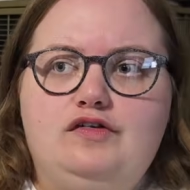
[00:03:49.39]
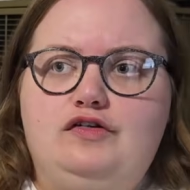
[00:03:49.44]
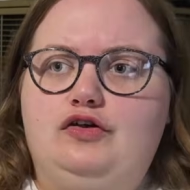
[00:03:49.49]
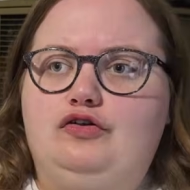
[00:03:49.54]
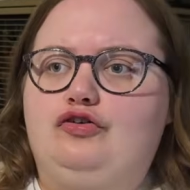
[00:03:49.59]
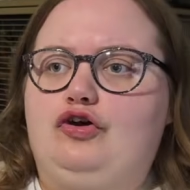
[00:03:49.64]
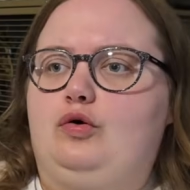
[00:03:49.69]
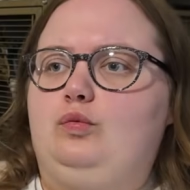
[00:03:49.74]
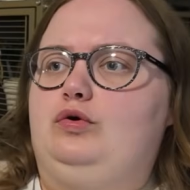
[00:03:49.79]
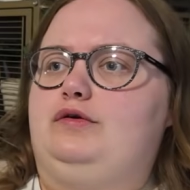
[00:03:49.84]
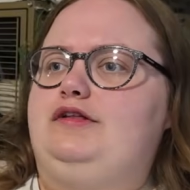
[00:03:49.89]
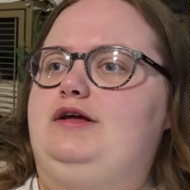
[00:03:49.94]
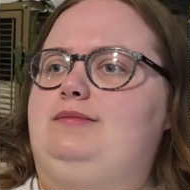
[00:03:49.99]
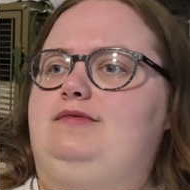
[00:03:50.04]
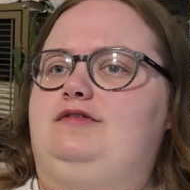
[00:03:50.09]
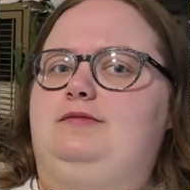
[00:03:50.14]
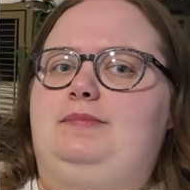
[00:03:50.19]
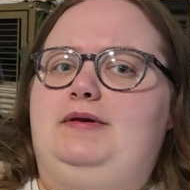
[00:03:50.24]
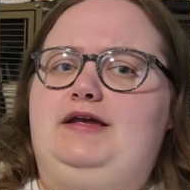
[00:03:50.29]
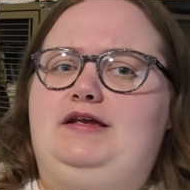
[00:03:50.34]
So you don't want
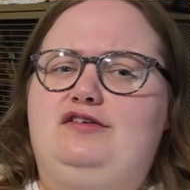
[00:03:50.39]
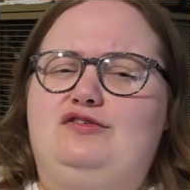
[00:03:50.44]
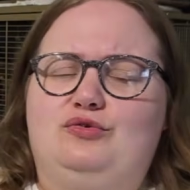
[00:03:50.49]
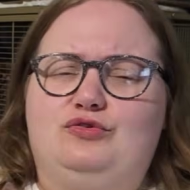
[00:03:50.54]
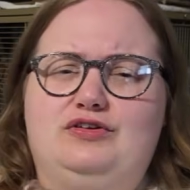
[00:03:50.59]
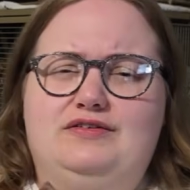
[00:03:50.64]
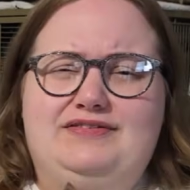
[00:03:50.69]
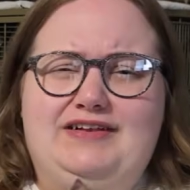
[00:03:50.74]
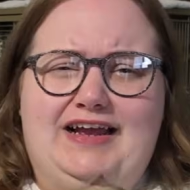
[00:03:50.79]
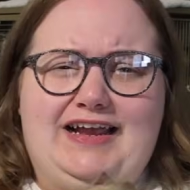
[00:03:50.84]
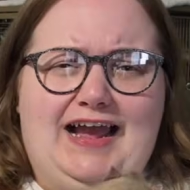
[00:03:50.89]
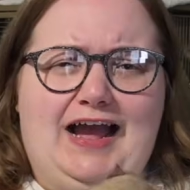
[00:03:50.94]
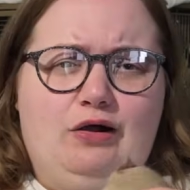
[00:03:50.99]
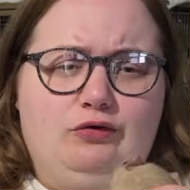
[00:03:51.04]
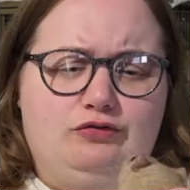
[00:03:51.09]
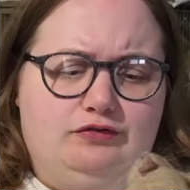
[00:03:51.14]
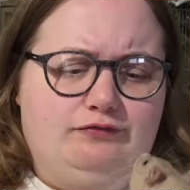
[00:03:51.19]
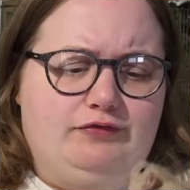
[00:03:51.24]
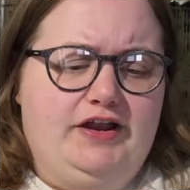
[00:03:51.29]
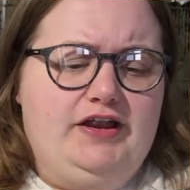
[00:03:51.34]
them to be sort of like
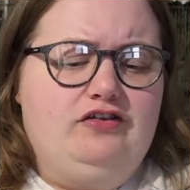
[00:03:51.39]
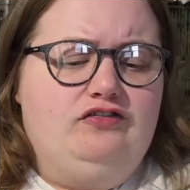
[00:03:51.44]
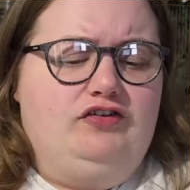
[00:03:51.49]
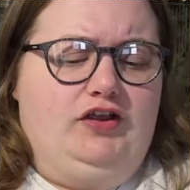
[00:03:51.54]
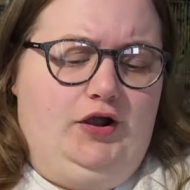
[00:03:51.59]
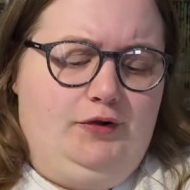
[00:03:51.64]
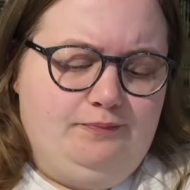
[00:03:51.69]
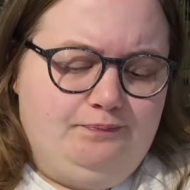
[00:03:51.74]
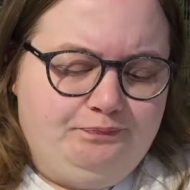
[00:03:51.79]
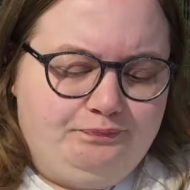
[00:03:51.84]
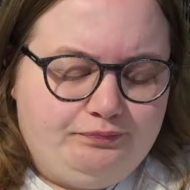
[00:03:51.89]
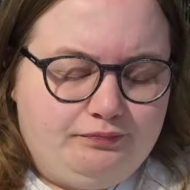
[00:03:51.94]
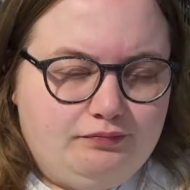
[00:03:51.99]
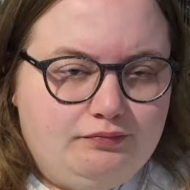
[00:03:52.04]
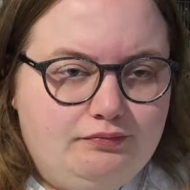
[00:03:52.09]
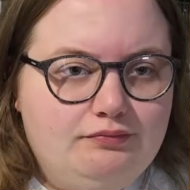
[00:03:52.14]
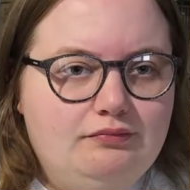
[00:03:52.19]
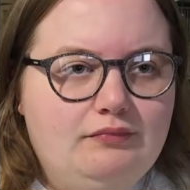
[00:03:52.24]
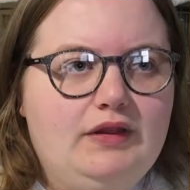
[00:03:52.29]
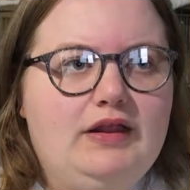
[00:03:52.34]
out of ratio.
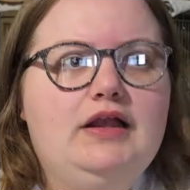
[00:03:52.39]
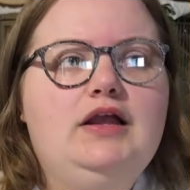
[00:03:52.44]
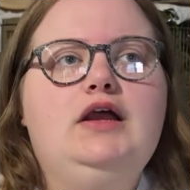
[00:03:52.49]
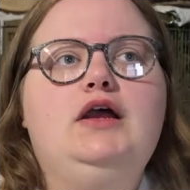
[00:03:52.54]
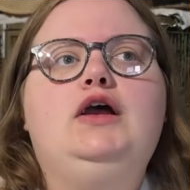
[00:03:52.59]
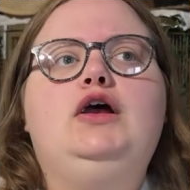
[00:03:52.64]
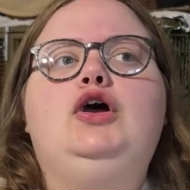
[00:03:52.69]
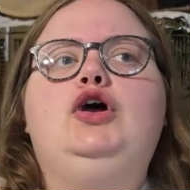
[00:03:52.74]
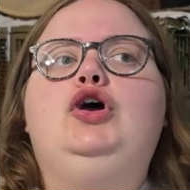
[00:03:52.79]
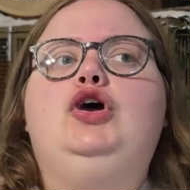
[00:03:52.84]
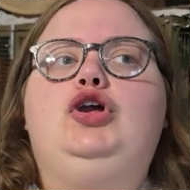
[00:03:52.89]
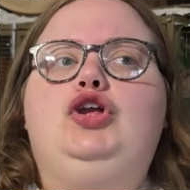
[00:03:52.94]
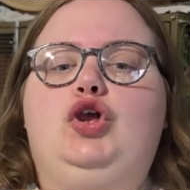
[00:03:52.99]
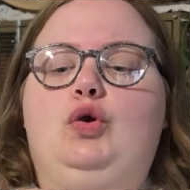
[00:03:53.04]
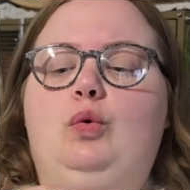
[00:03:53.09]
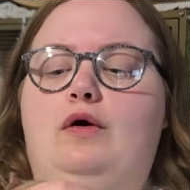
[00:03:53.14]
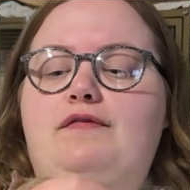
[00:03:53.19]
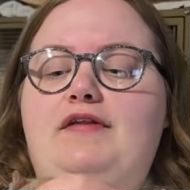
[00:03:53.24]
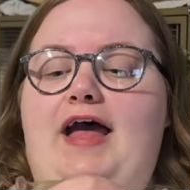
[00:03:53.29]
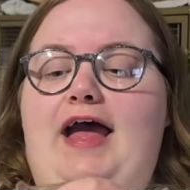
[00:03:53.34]

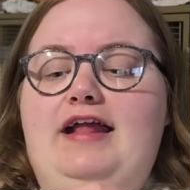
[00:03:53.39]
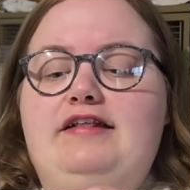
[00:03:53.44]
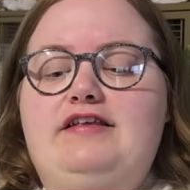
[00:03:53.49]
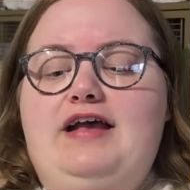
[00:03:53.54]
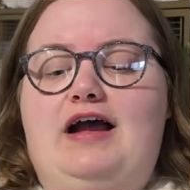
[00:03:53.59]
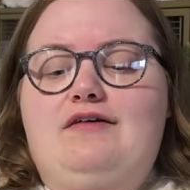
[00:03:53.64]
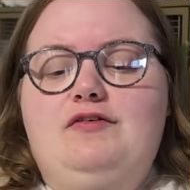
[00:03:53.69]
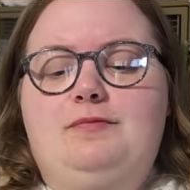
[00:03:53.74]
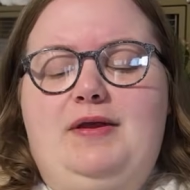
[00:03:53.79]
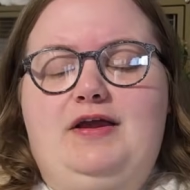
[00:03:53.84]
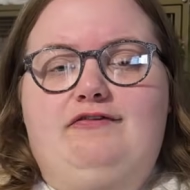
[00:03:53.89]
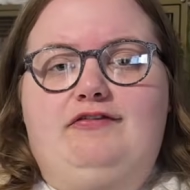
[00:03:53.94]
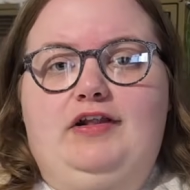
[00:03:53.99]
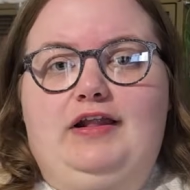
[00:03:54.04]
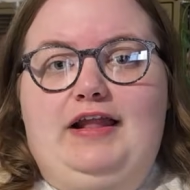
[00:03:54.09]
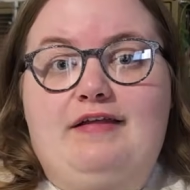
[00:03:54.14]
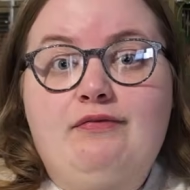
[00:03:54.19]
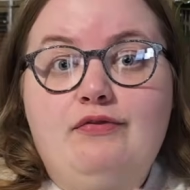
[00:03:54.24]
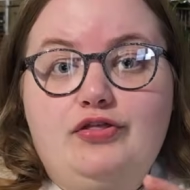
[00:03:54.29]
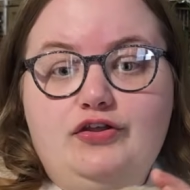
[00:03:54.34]
You want the head to have a bit of
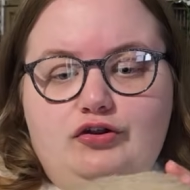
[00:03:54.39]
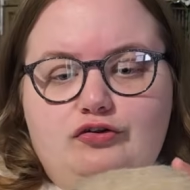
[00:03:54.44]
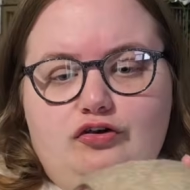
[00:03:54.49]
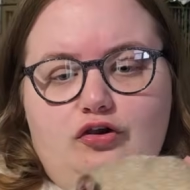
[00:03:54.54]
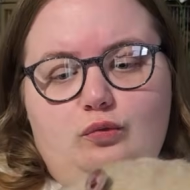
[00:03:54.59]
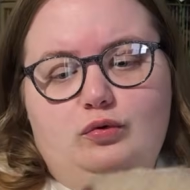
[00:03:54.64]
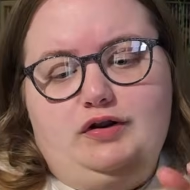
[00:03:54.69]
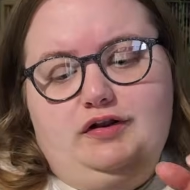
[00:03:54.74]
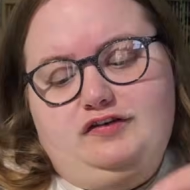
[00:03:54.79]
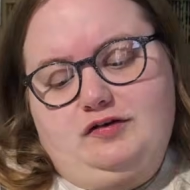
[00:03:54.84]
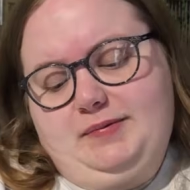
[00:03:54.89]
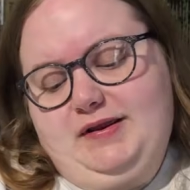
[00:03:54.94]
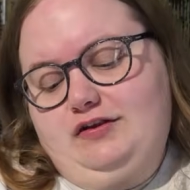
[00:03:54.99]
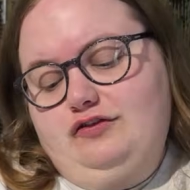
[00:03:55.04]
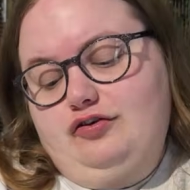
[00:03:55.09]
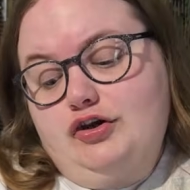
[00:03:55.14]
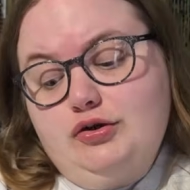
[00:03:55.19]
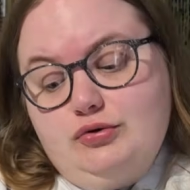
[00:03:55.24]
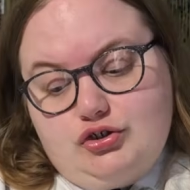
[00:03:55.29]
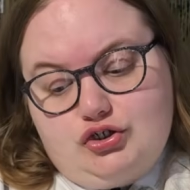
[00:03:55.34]
length. You don't want it to be
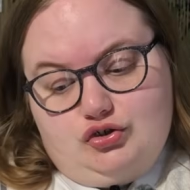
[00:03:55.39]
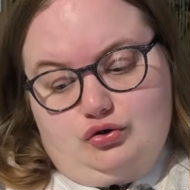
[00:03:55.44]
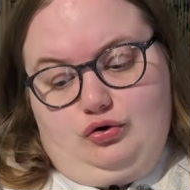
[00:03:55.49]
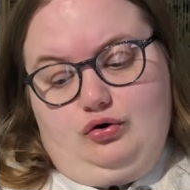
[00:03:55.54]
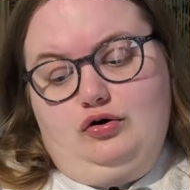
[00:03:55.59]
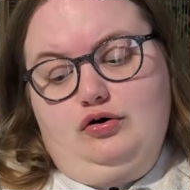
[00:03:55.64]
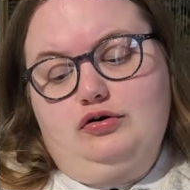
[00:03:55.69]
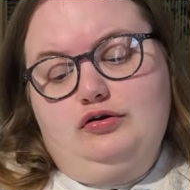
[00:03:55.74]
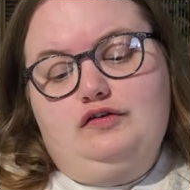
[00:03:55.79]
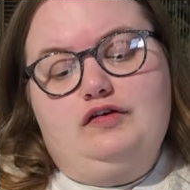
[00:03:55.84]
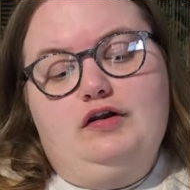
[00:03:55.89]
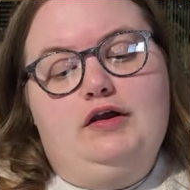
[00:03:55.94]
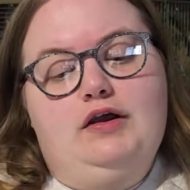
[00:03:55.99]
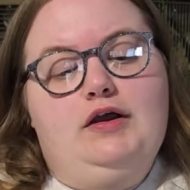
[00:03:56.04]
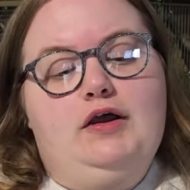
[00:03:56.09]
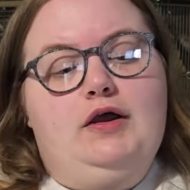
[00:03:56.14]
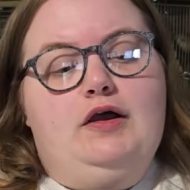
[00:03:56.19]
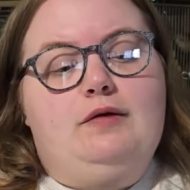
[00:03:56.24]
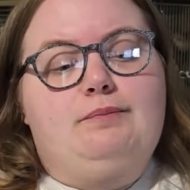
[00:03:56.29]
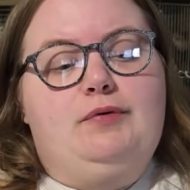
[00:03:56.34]
too short,
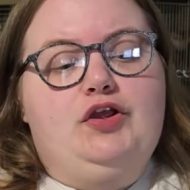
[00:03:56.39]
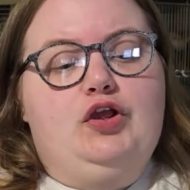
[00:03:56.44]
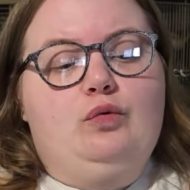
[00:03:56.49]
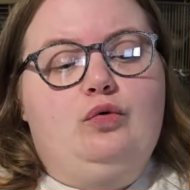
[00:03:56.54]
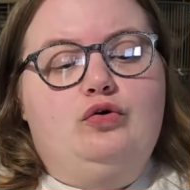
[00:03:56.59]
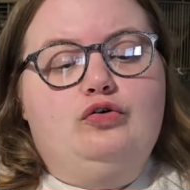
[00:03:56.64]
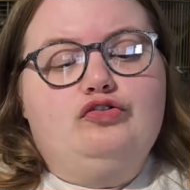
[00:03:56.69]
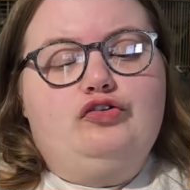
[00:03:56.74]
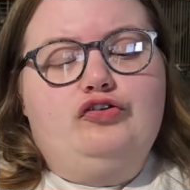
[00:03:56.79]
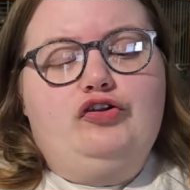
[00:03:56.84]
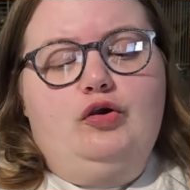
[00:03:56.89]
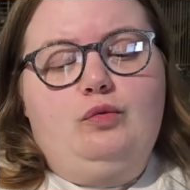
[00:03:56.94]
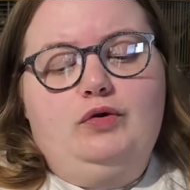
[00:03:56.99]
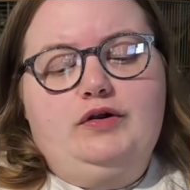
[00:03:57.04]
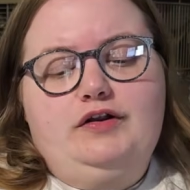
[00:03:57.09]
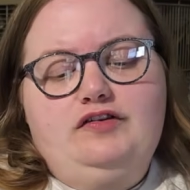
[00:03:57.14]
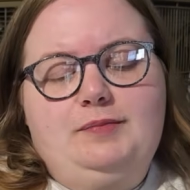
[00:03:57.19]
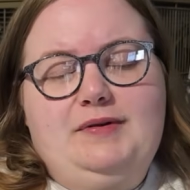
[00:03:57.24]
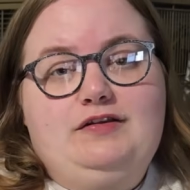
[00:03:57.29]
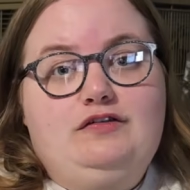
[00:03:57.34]
but you also don't
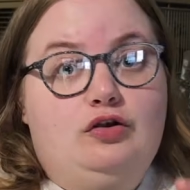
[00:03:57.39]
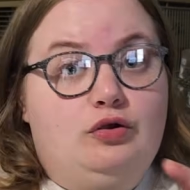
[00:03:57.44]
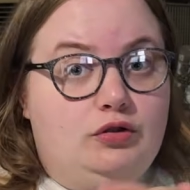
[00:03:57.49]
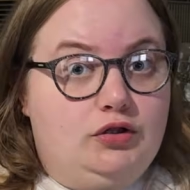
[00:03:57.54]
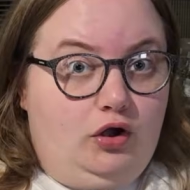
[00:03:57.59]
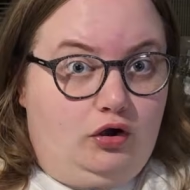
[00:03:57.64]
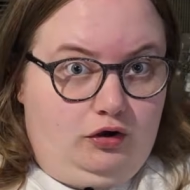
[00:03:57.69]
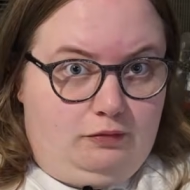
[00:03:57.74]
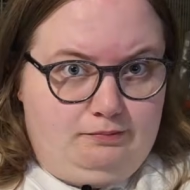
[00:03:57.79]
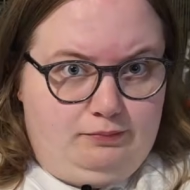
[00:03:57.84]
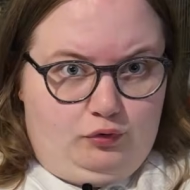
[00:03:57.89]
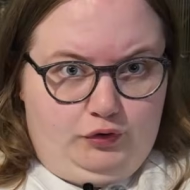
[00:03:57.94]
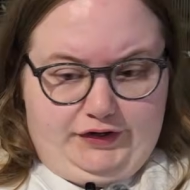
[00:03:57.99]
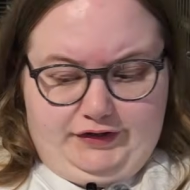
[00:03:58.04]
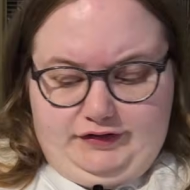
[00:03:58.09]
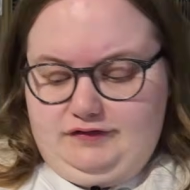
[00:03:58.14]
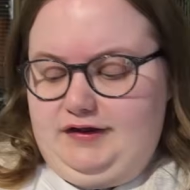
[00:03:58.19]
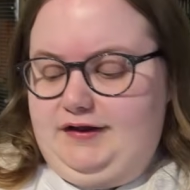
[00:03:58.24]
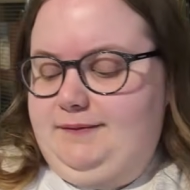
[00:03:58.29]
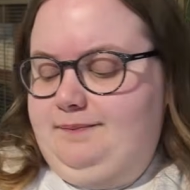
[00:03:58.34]
want it to be too long and
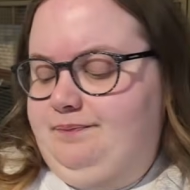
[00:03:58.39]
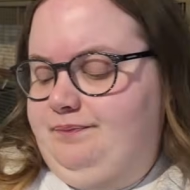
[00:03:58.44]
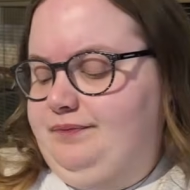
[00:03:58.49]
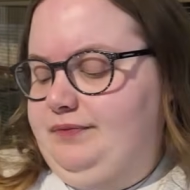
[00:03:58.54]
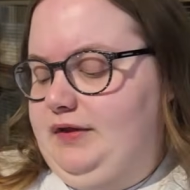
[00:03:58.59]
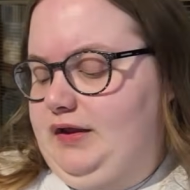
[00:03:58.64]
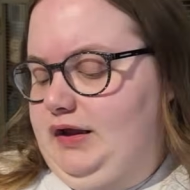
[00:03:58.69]
pointy.